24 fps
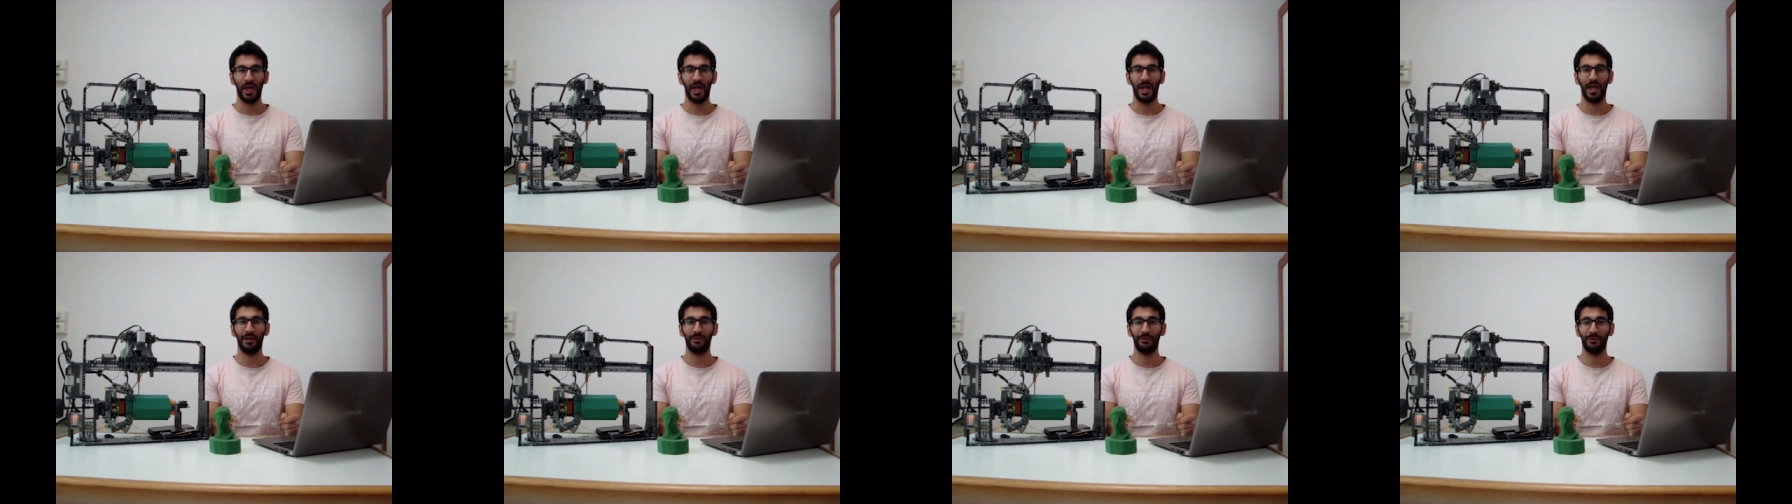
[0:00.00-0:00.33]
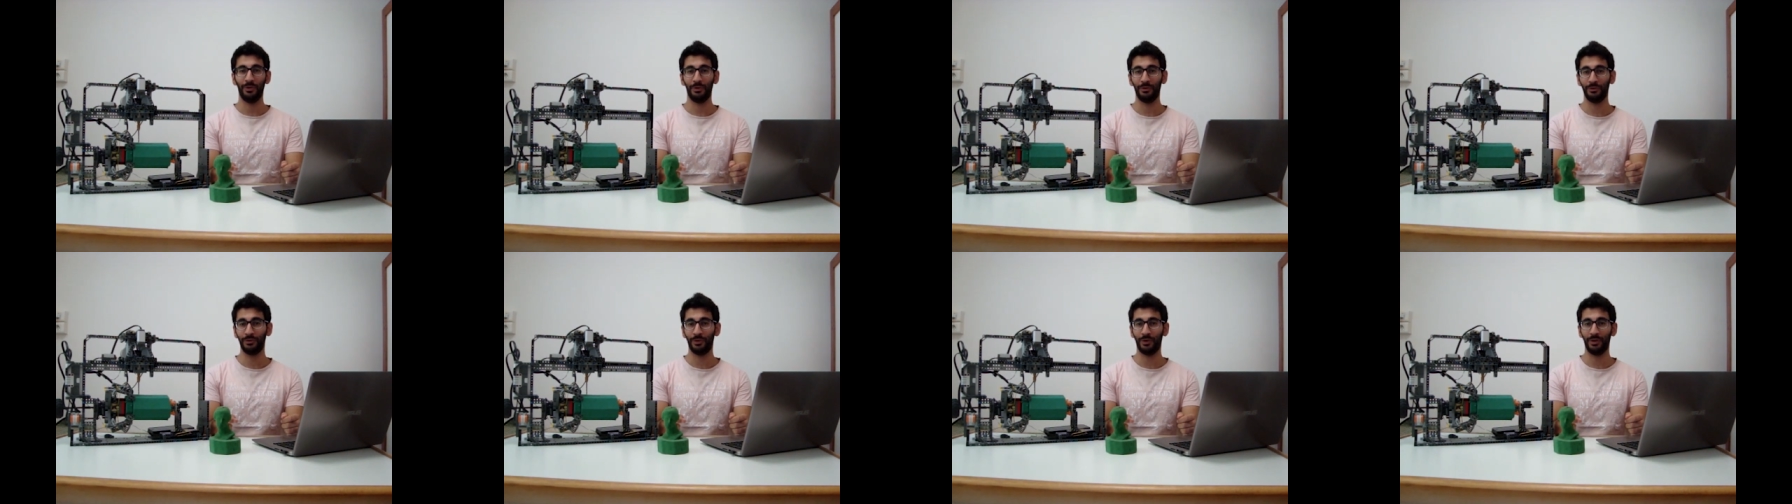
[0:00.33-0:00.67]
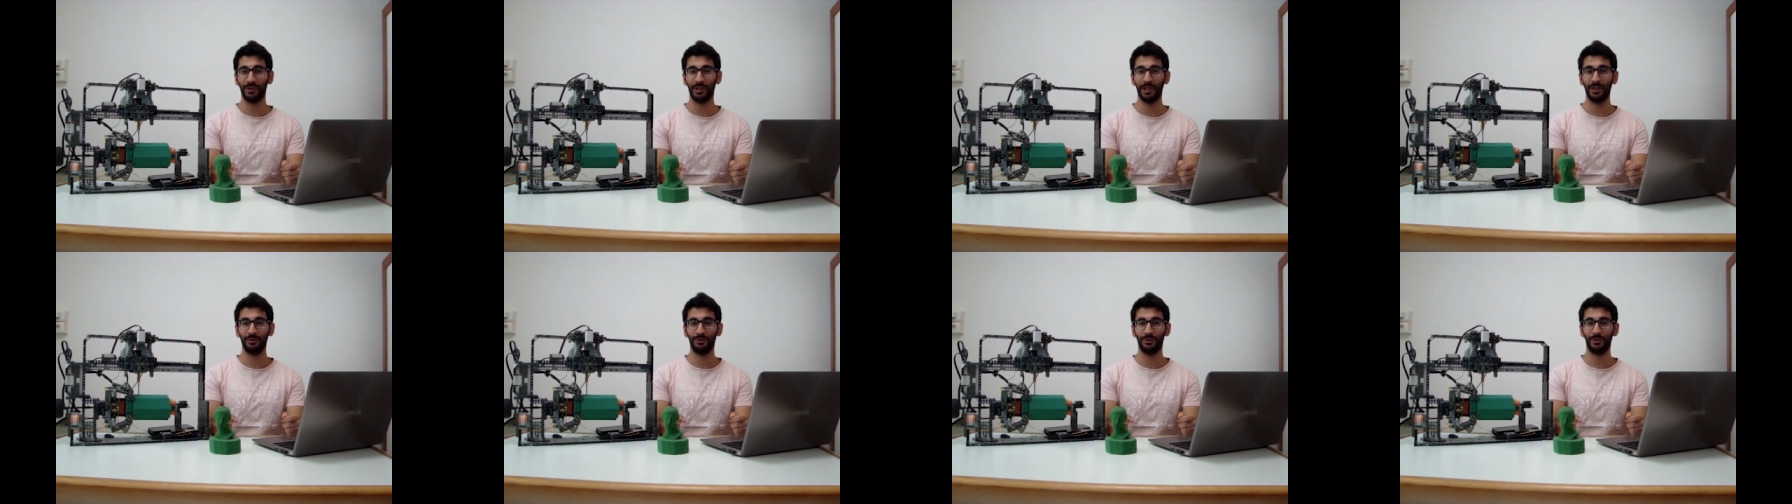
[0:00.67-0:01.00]
and don't
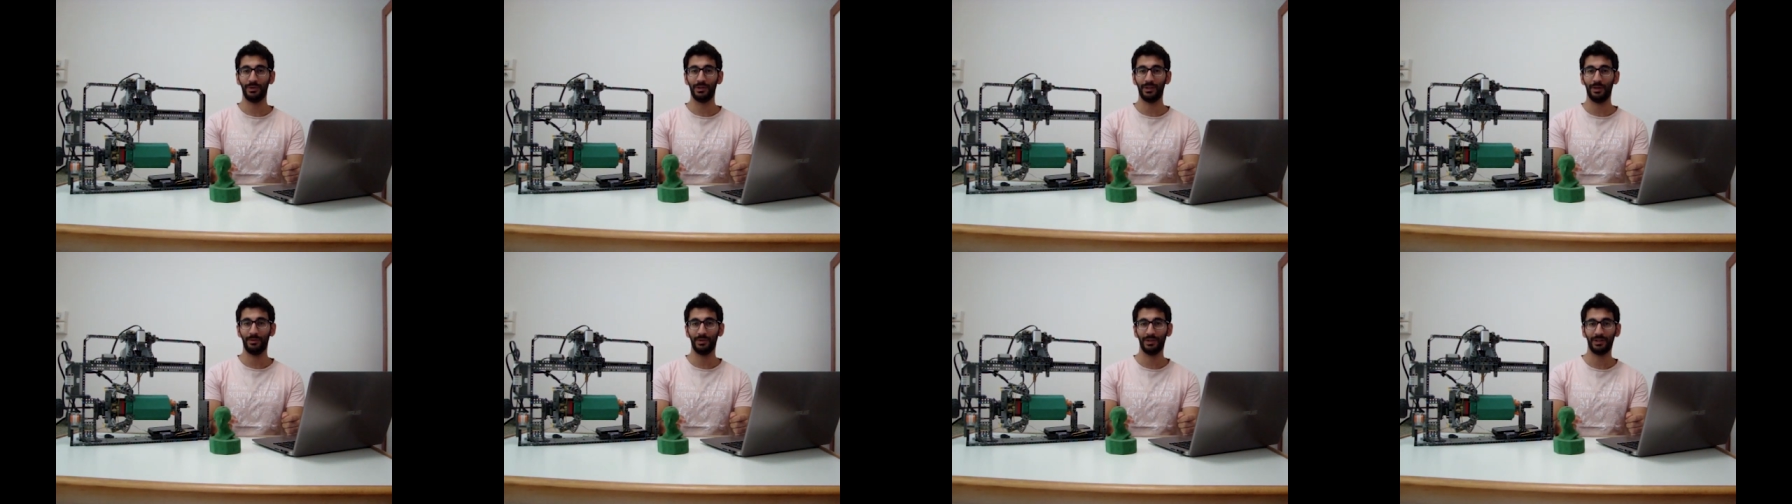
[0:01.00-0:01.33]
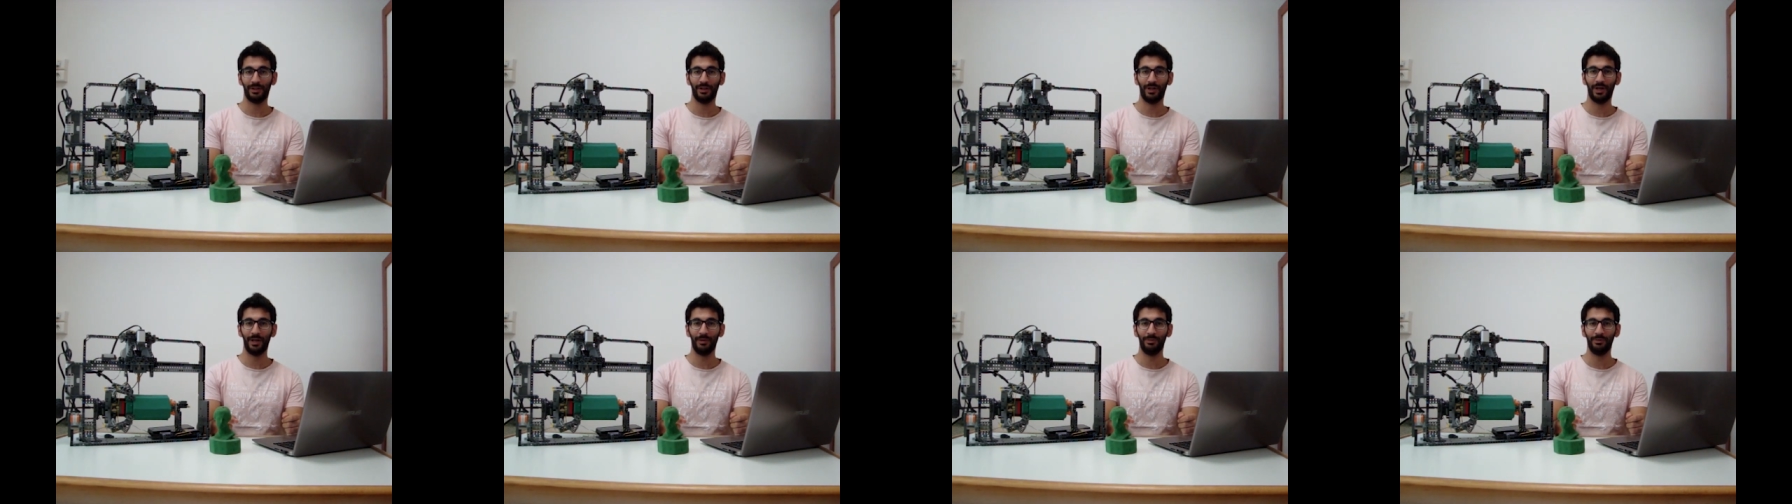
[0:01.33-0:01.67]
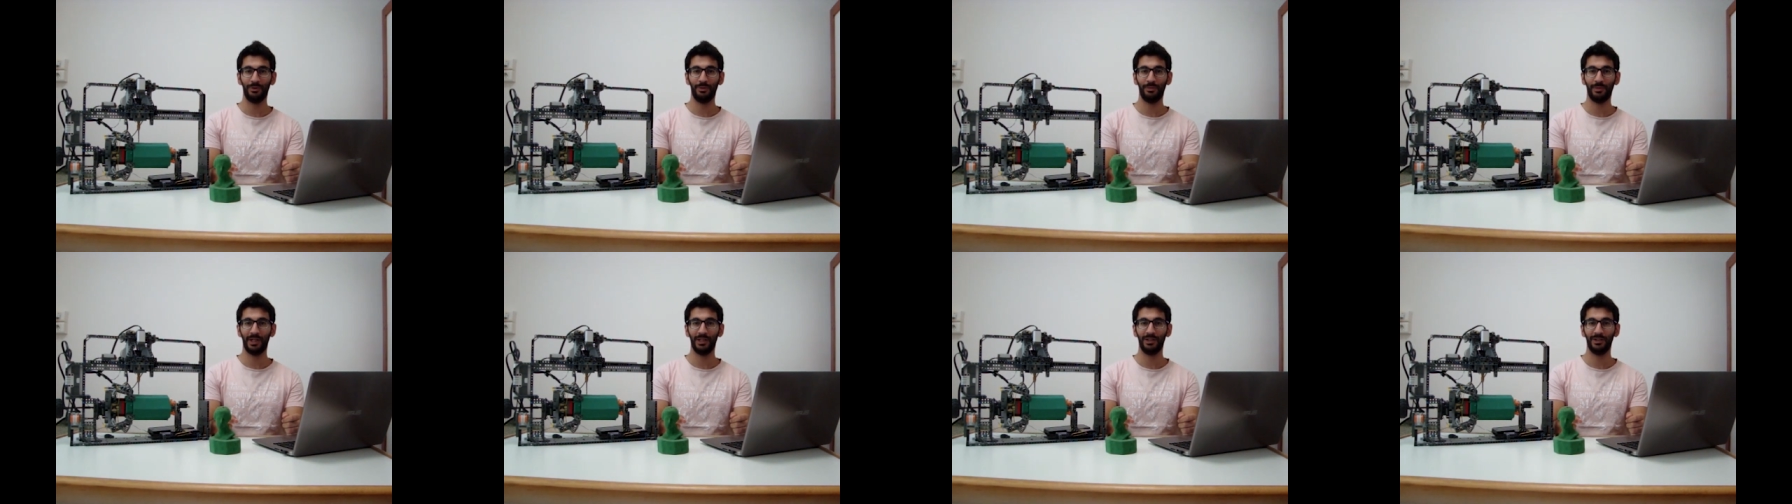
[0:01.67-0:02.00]
forget to subscribe
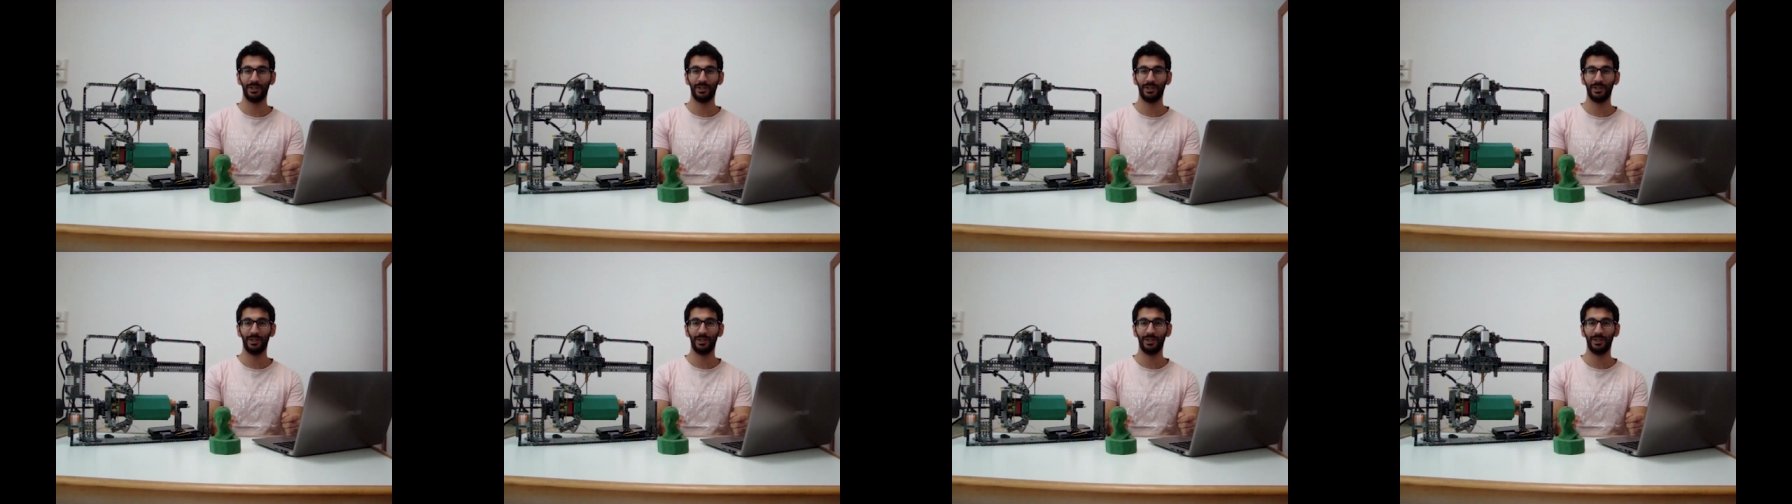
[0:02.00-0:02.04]
to my